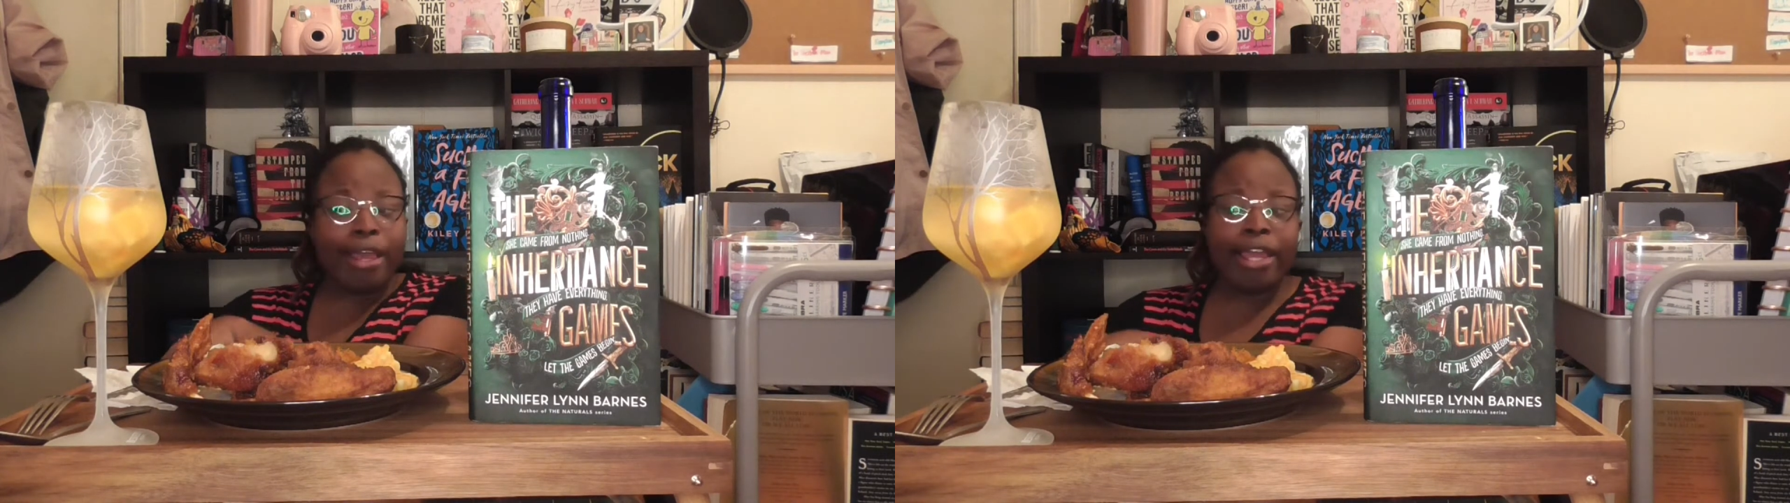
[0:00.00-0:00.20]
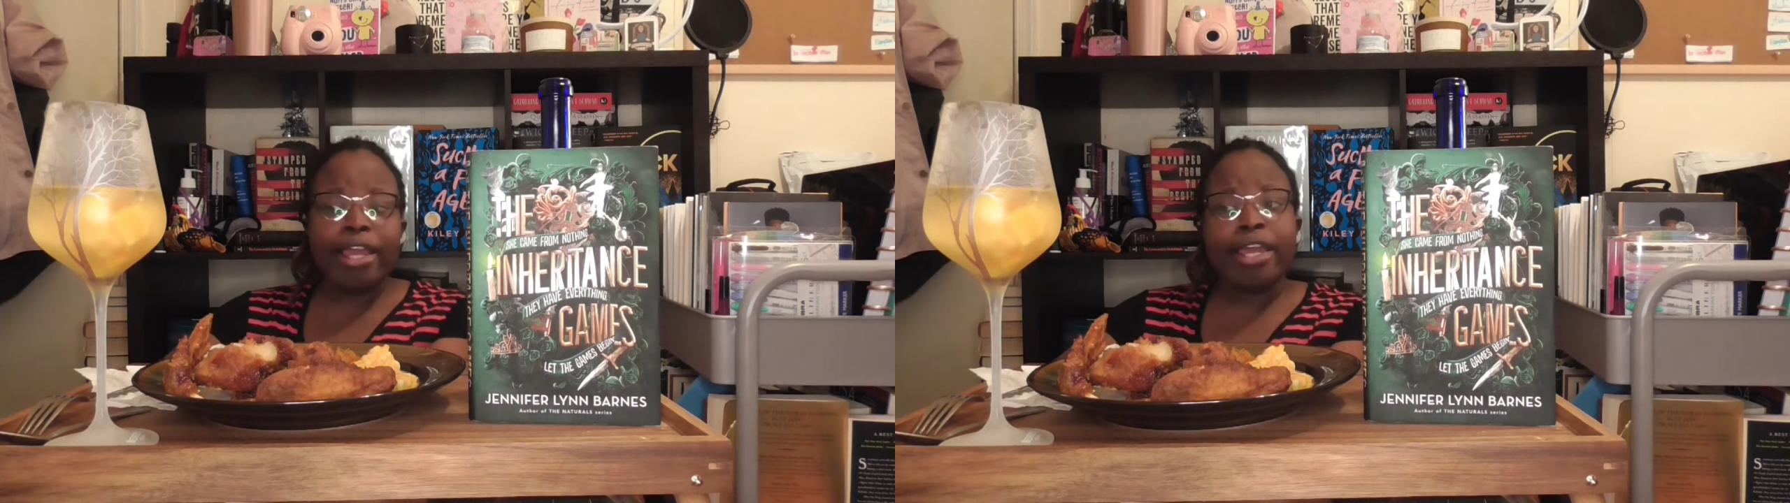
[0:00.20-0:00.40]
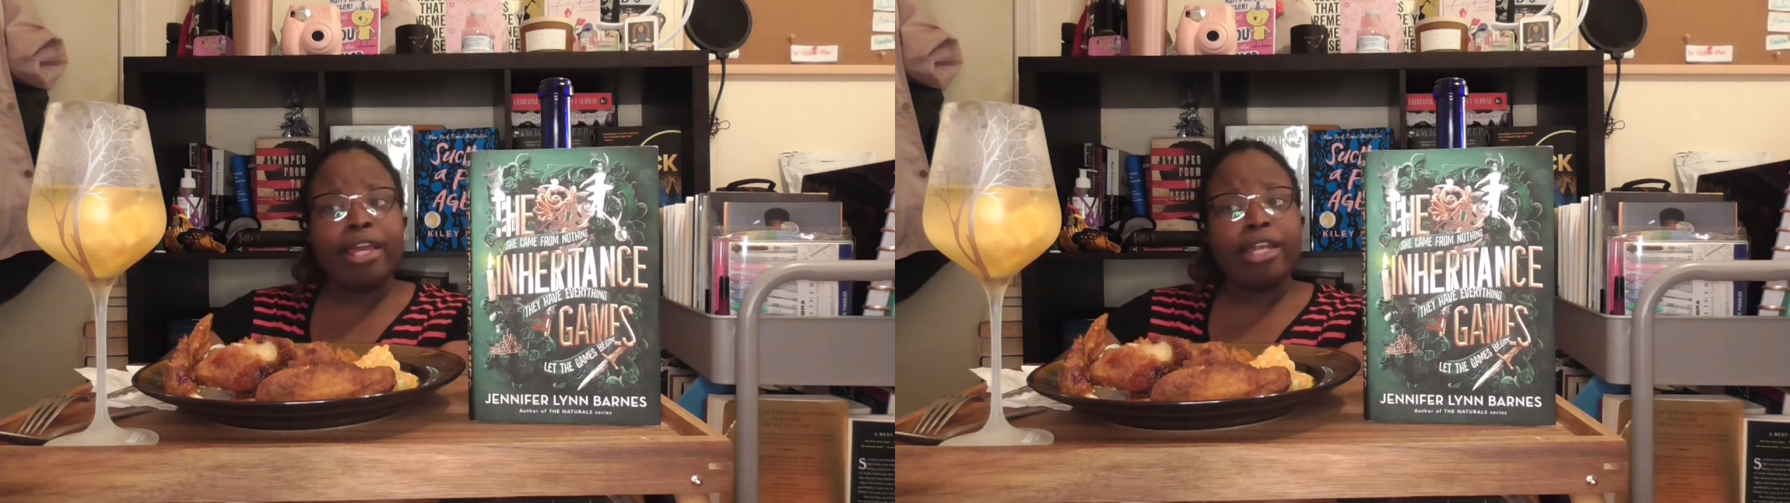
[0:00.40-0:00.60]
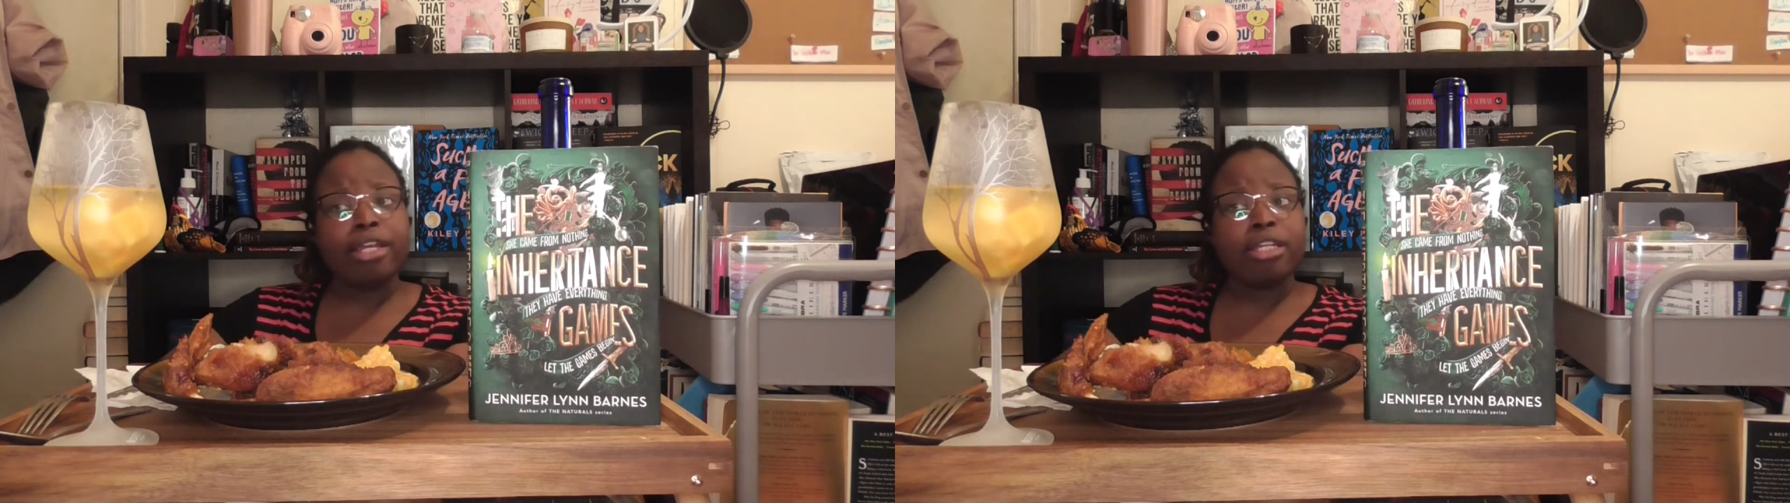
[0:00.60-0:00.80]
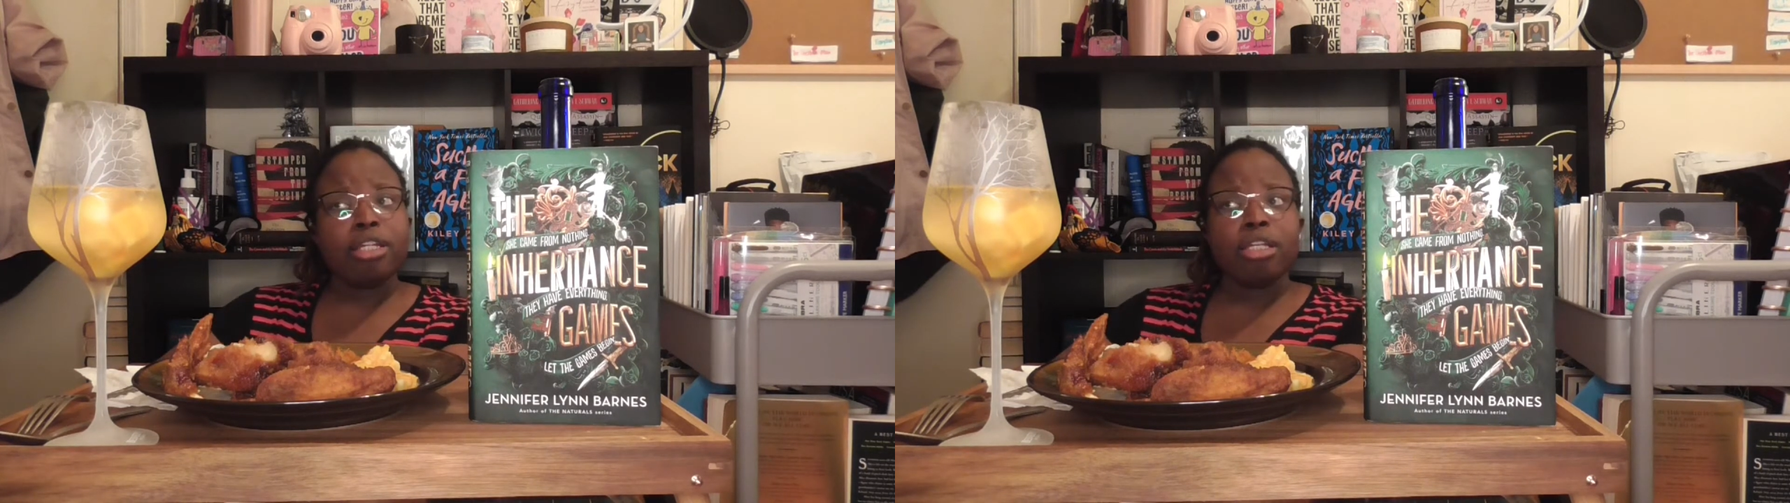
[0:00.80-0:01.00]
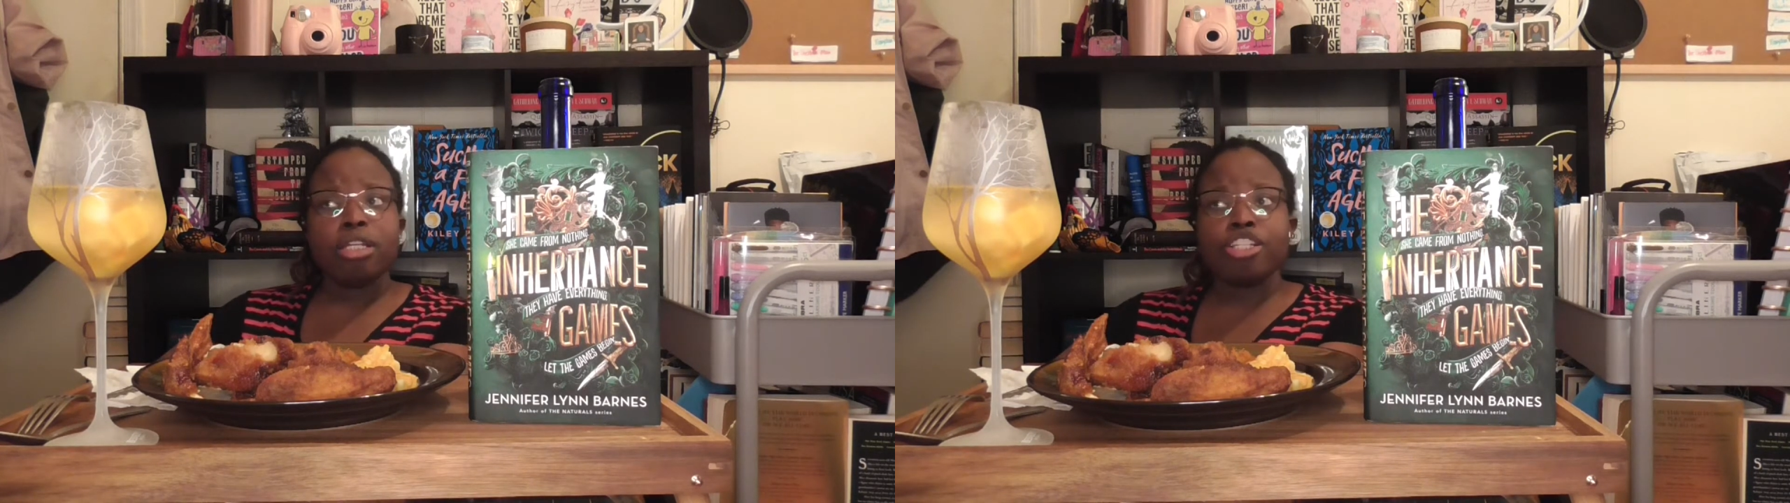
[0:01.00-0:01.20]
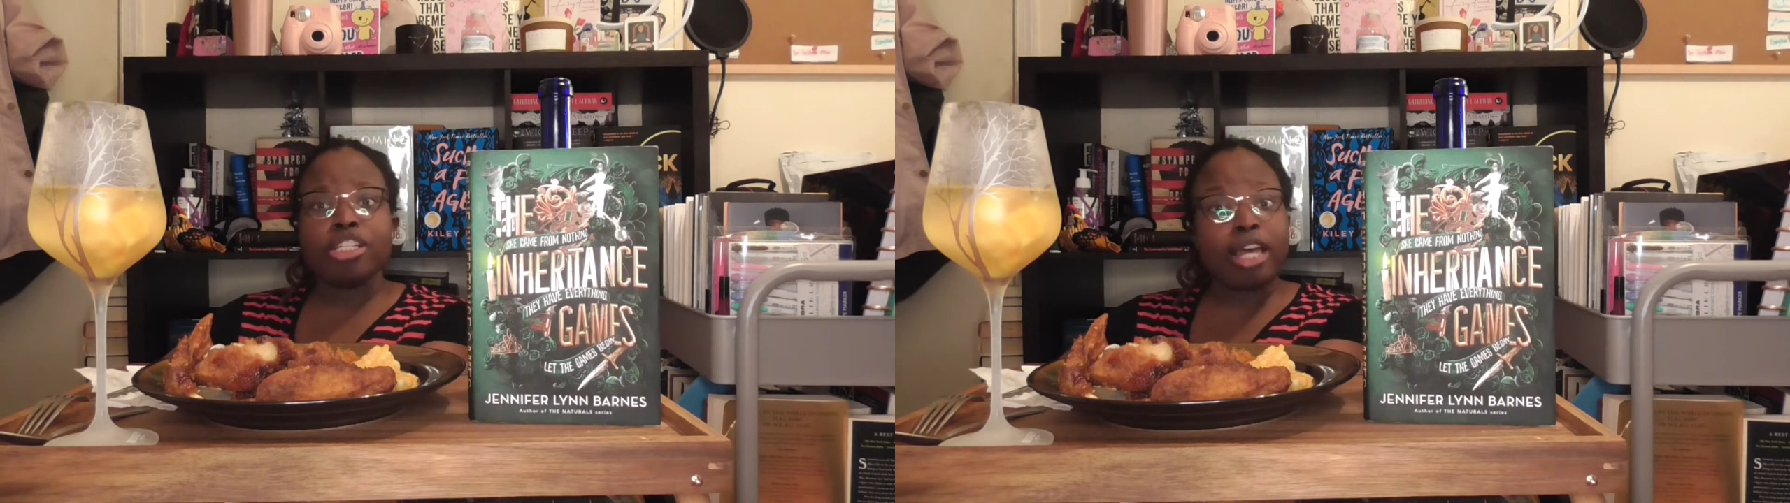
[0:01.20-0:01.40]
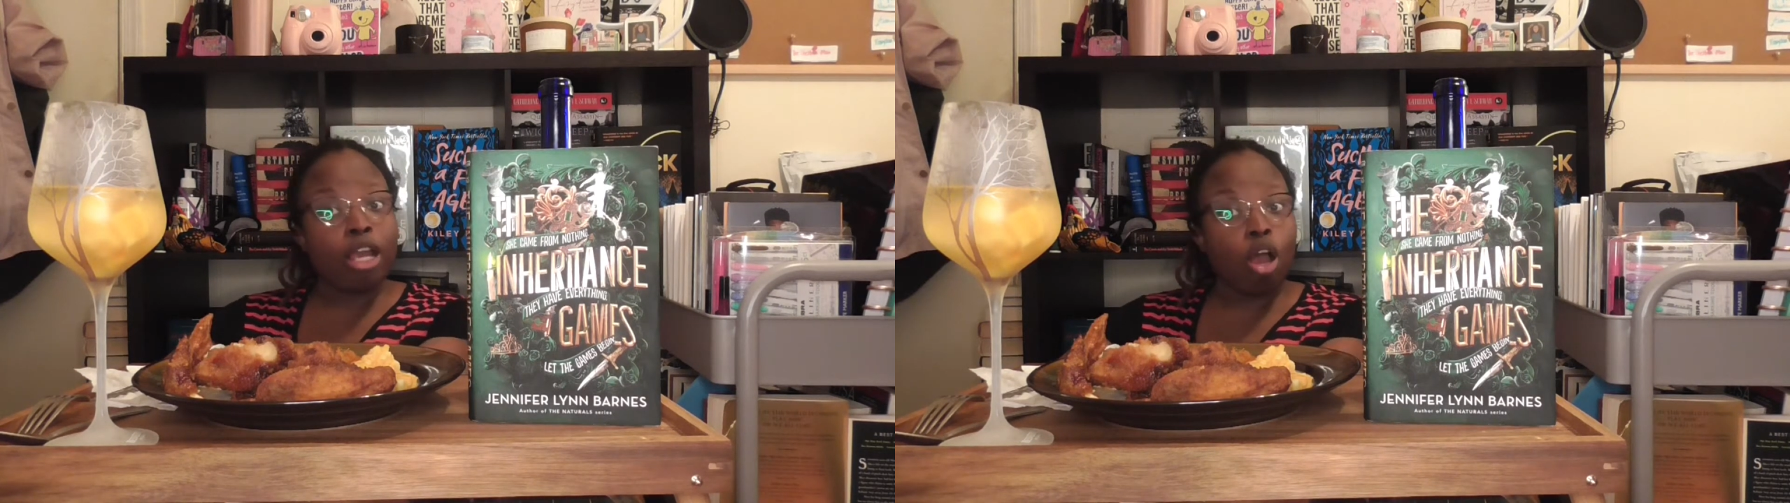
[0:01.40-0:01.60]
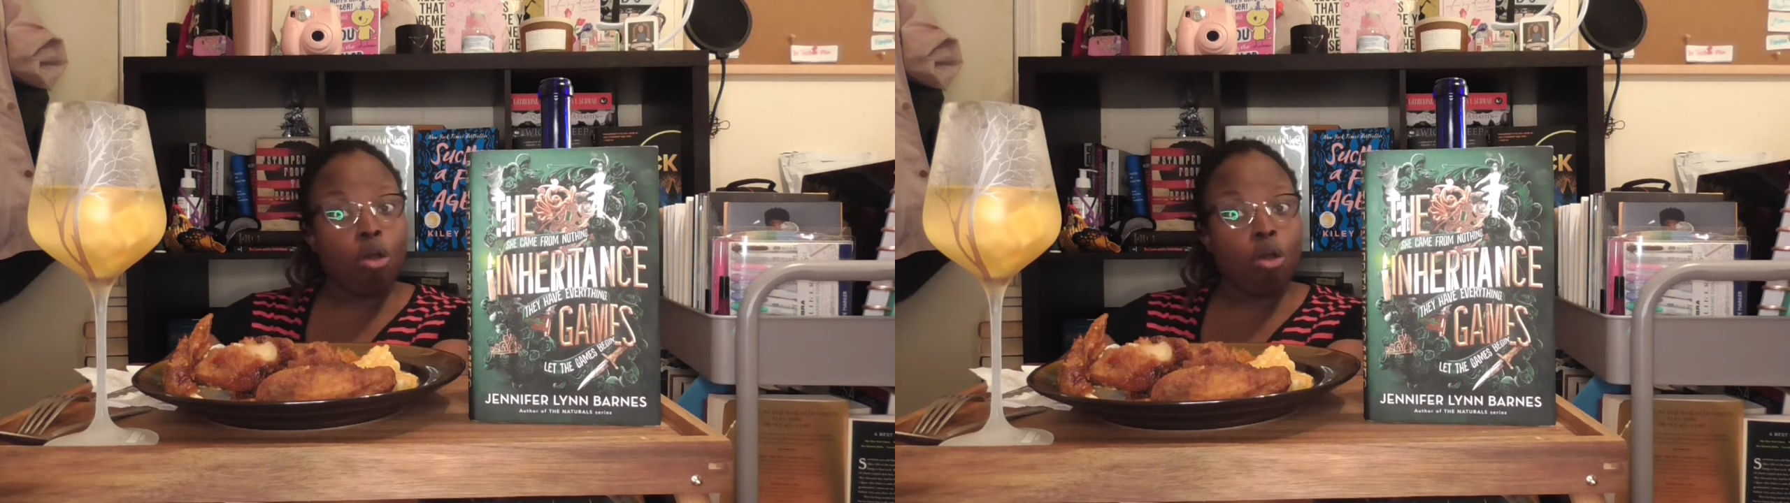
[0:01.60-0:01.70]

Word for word: And she's like,